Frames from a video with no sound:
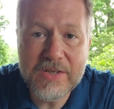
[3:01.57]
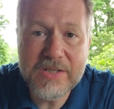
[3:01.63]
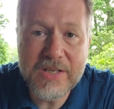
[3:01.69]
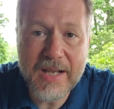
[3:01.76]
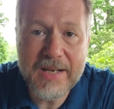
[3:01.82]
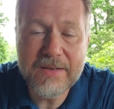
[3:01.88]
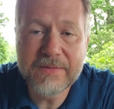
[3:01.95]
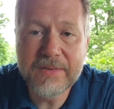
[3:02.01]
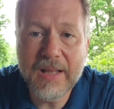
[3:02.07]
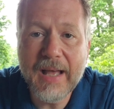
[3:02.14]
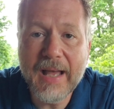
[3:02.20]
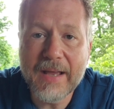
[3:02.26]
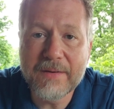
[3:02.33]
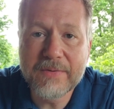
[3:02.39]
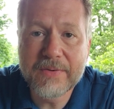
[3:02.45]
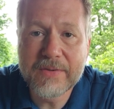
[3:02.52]
sign of
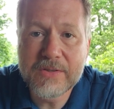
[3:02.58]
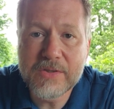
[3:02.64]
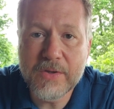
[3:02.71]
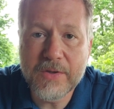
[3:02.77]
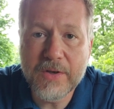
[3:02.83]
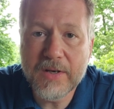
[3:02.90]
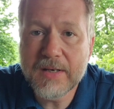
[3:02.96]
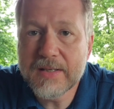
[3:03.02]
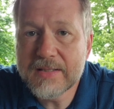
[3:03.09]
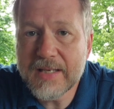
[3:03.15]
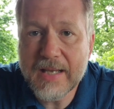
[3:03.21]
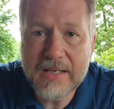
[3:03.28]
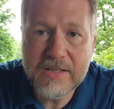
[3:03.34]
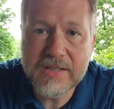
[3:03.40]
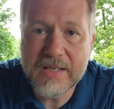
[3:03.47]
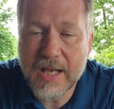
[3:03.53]
life. So they're going to
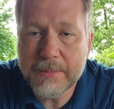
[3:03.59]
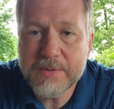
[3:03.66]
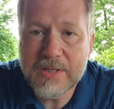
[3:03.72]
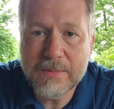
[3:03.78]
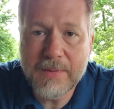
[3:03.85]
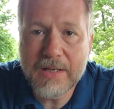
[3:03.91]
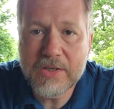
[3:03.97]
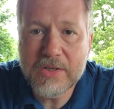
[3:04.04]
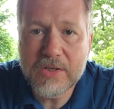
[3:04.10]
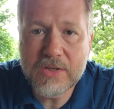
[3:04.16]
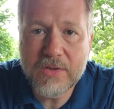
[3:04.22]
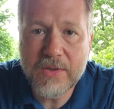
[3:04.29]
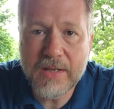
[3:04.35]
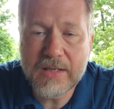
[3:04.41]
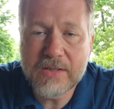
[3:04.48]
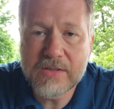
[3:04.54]
take steps to make sure
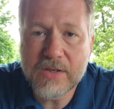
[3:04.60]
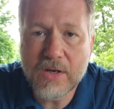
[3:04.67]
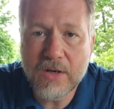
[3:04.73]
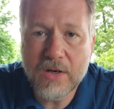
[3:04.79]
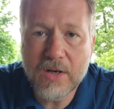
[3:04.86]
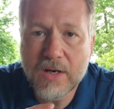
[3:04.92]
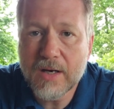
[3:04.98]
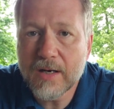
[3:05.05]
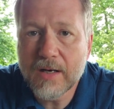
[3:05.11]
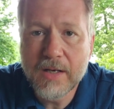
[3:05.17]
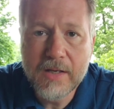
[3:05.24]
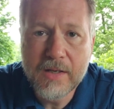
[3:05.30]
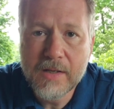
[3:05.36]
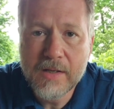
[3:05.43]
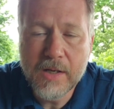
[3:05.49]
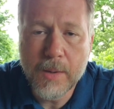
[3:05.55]
things are
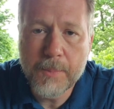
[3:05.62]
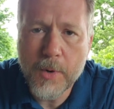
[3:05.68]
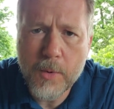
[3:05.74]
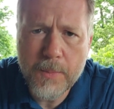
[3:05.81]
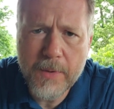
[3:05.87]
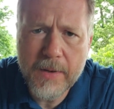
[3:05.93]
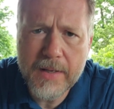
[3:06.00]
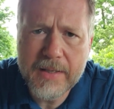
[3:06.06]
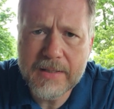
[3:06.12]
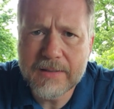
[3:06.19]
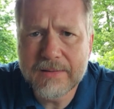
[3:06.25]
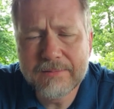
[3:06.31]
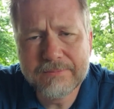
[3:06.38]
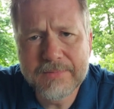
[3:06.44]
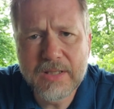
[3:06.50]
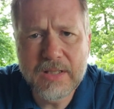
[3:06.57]
appropriate
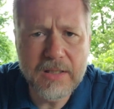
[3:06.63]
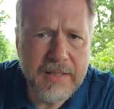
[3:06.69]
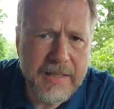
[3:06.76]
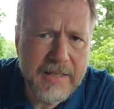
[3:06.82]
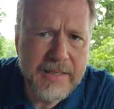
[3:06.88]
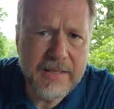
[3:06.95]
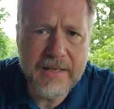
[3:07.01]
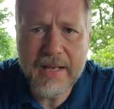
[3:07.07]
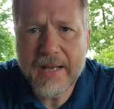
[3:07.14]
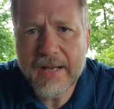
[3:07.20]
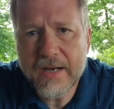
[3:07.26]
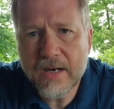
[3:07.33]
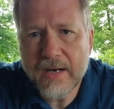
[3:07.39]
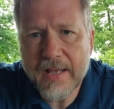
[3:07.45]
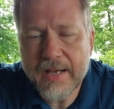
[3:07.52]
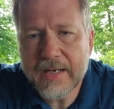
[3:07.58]
and clean and
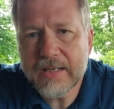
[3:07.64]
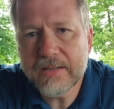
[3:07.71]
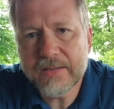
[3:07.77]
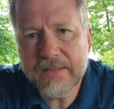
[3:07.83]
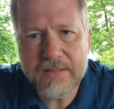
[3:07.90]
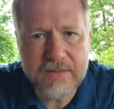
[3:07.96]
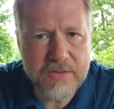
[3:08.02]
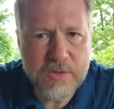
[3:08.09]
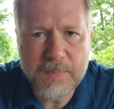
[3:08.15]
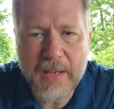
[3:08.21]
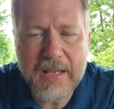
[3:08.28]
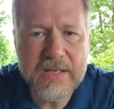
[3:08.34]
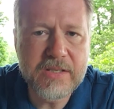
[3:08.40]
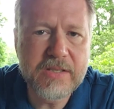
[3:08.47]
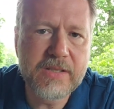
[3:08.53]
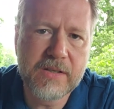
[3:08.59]
aired out and
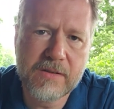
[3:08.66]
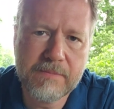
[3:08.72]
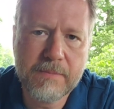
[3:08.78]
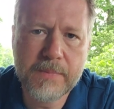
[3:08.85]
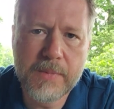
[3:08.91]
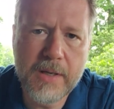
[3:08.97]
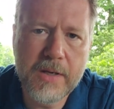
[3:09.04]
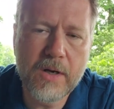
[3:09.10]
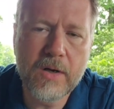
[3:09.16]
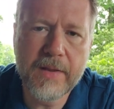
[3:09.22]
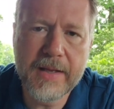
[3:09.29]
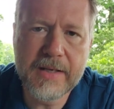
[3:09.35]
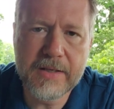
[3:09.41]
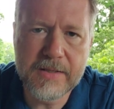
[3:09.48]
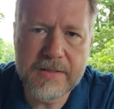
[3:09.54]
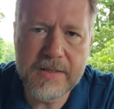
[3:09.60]
spaced and all
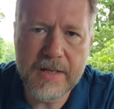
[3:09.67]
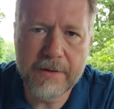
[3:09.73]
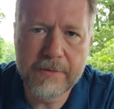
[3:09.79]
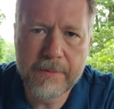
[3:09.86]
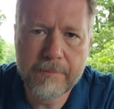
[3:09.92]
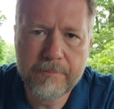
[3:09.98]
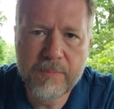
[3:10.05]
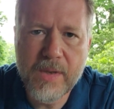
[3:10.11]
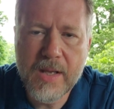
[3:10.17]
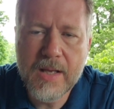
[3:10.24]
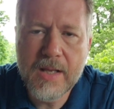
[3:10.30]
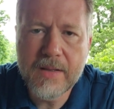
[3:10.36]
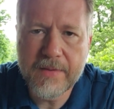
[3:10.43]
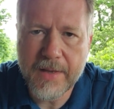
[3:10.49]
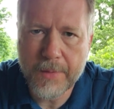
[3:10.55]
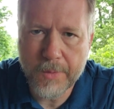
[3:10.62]
that good stuff
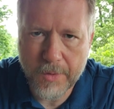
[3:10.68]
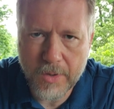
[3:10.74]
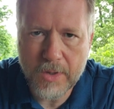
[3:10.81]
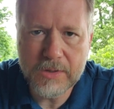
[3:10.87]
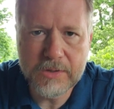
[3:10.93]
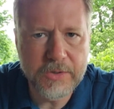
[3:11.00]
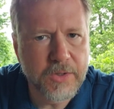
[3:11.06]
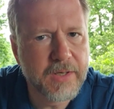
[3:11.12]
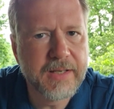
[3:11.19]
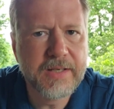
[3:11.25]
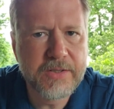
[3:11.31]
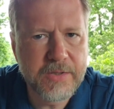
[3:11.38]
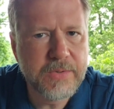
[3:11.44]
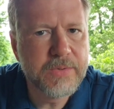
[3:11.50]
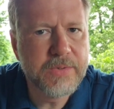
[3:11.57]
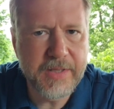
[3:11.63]
that we're all learning
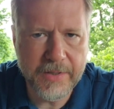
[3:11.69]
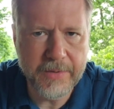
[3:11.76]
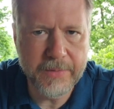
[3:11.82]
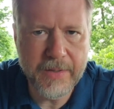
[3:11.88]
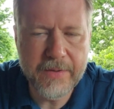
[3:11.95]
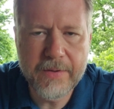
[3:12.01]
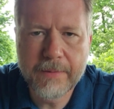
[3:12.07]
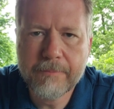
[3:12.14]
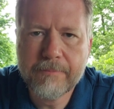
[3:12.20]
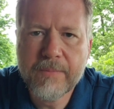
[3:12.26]
to deal with.